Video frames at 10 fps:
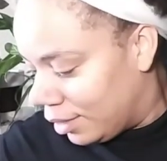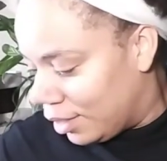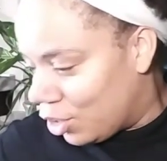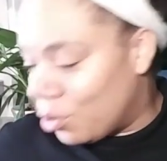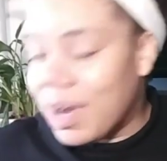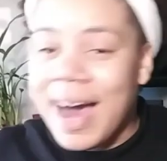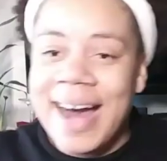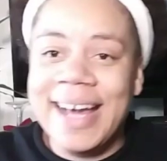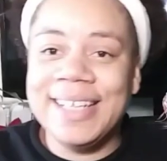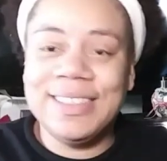You
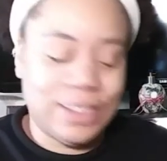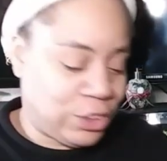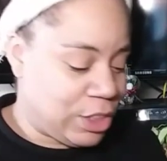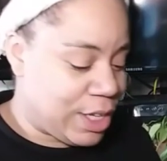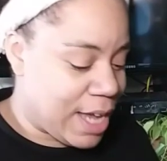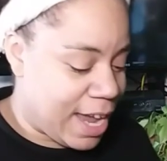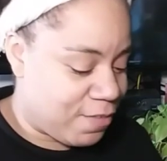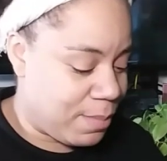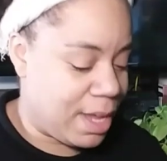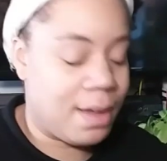guys, she
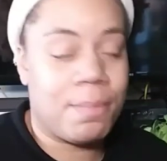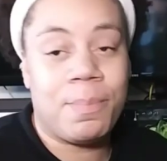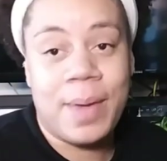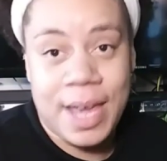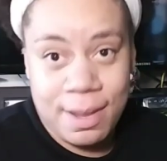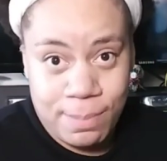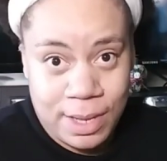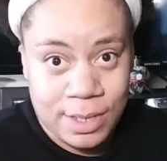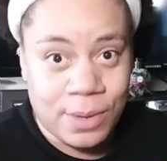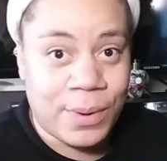gave me
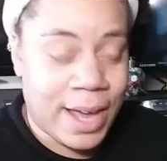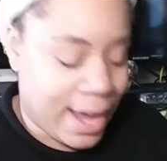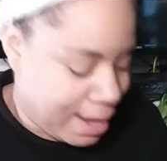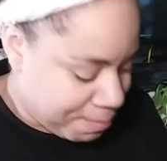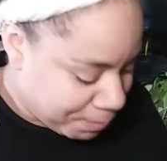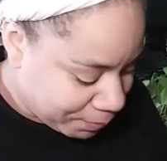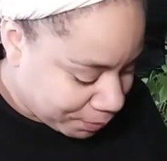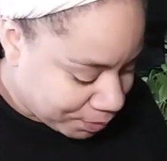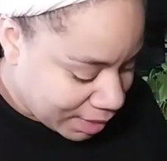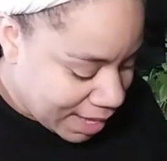babies, okay?
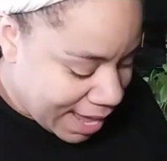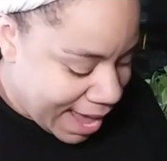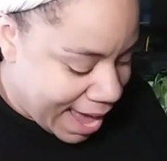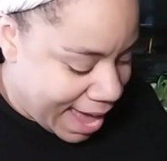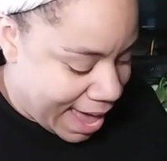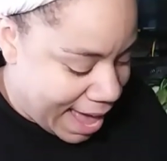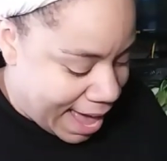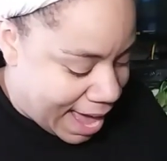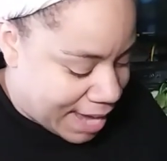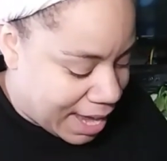
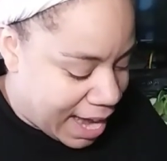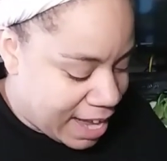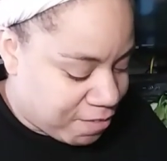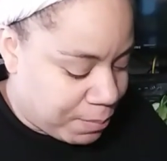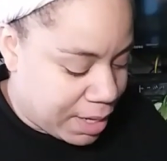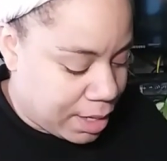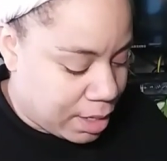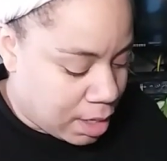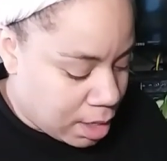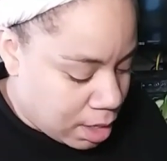And I have been